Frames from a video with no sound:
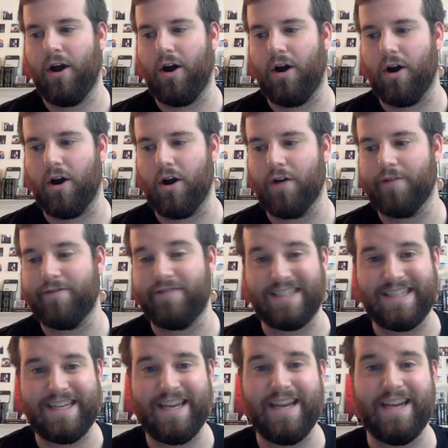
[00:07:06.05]
are
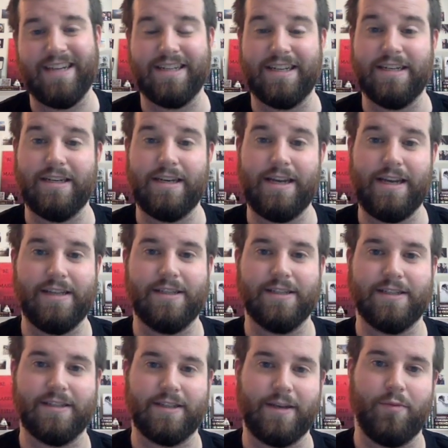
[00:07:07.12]
fatigued and need
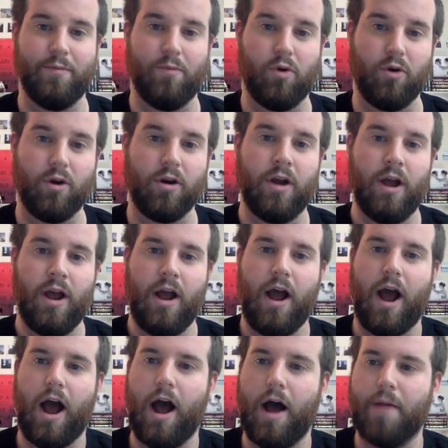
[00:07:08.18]
to sleep more,
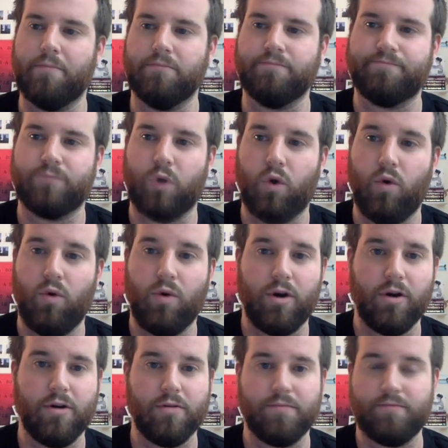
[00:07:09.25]

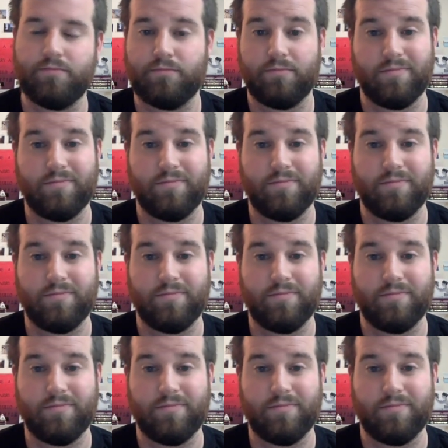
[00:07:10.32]
or